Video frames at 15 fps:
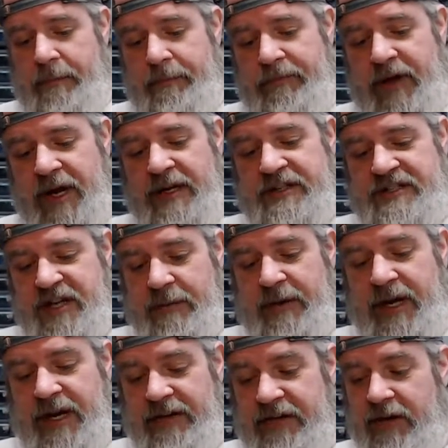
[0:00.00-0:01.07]
they can still
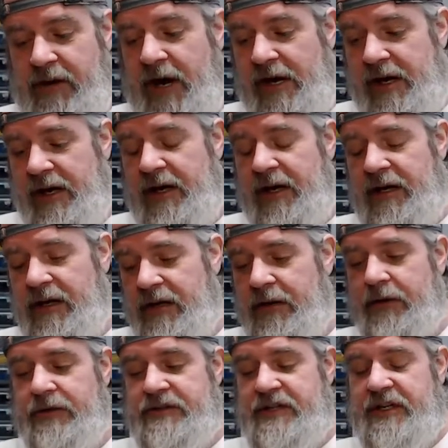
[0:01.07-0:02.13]
be integrated and
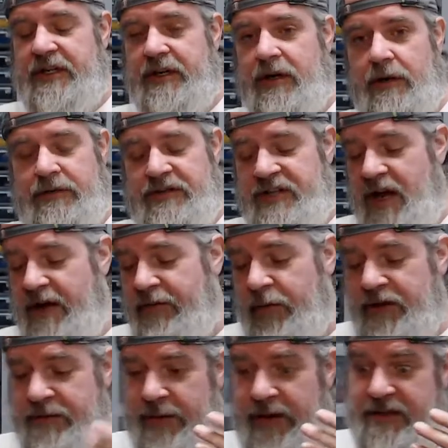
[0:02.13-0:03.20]
used in your own stuff,
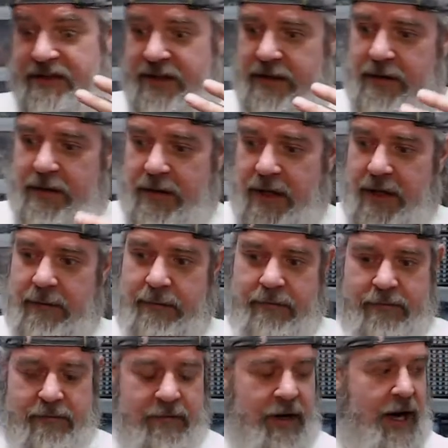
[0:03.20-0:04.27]
which means that you can
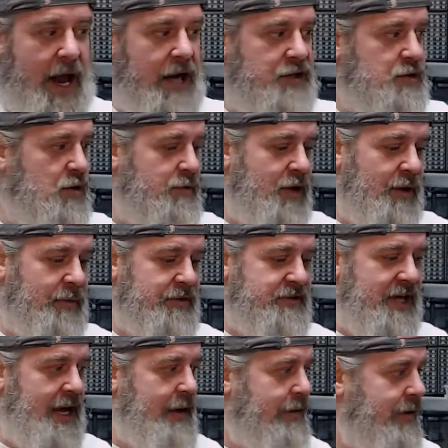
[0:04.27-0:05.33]
get actual purpose
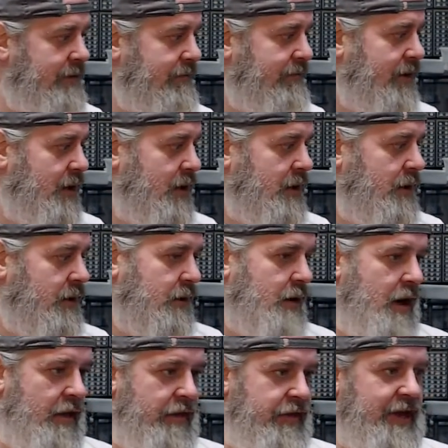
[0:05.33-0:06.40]
out of
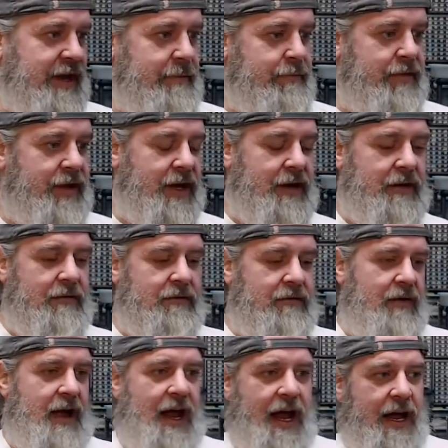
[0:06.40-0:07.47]
a theme that
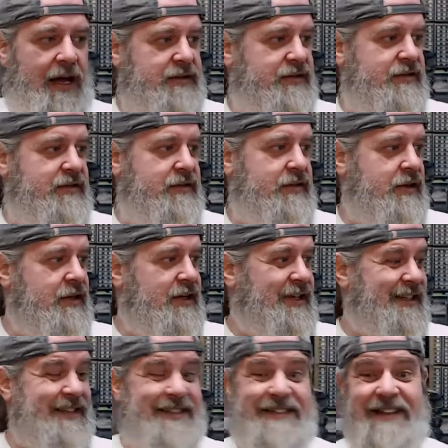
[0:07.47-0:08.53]
has
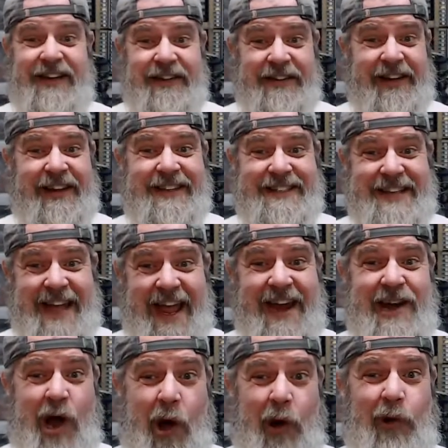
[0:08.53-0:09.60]
still to this
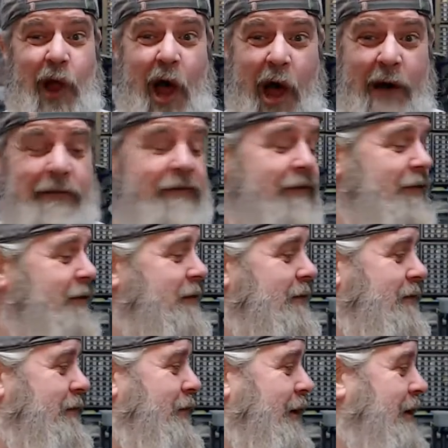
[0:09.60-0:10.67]
day no love.
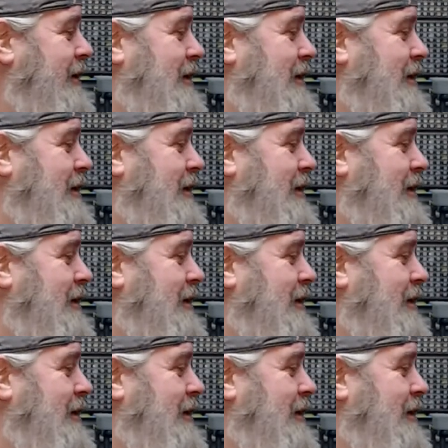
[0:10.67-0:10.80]
So you